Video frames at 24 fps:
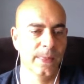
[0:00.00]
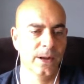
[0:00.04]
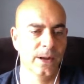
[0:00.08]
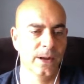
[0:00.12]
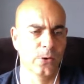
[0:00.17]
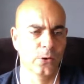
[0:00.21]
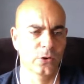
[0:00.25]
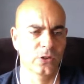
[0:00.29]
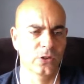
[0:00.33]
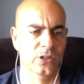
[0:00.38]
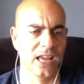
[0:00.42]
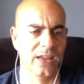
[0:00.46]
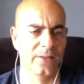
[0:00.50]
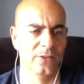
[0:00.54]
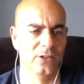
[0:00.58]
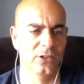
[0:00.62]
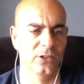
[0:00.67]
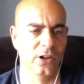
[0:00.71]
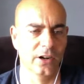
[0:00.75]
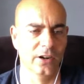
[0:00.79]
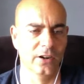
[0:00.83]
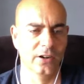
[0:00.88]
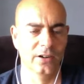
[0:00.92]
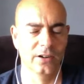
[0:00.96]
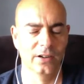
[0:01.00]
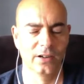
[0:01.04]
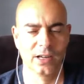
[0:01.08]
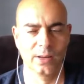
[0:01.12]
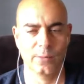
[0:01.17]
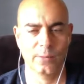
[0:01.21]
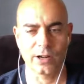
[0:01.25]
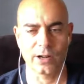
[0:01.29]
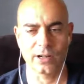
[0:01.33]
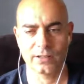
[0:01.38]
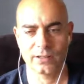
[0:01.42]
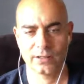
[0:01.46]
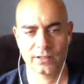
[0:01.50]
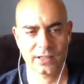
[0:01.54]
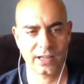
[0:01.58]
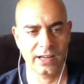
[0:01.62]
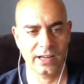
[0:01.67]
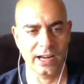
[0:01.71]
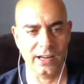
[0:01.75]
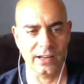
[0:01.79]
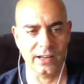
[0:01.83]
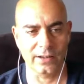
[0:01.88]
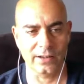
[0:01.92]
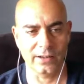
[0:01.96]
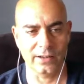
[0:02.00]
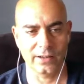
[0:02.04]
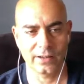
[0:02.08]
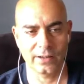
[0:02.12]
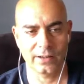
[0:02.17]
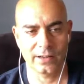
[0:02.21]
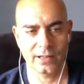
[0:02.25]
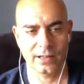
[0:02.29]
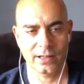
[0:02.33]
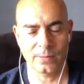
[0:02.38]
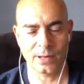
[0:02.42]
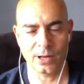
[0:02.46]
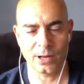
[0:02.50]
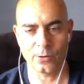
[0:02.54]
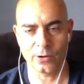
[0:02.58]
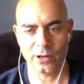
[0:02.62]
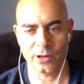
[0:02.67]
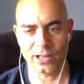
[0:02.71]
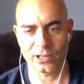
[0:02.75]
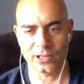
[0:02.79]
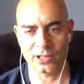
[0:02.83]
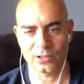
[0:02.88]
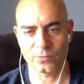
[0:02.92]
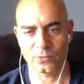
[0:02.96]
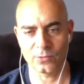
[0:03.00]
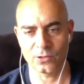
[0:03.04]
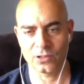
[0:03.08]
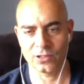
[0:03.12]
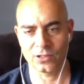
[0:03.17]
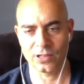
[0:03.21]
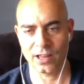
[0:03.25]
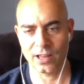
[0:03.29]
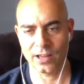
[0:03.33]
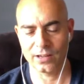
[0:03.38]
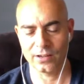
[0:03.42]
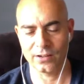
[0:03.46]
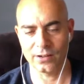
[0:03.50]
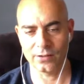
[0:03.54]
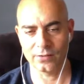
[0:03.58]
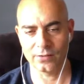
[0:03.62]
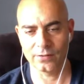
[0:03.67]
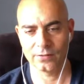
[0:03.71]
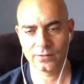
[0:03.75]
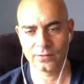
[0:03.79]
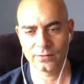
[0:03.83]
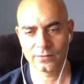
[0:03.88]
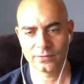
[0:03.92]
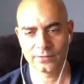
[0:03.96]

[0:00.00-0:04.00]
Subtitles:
of course, Gavin Tucker. Come on, it's Canadian. I'm not going against him just today. No.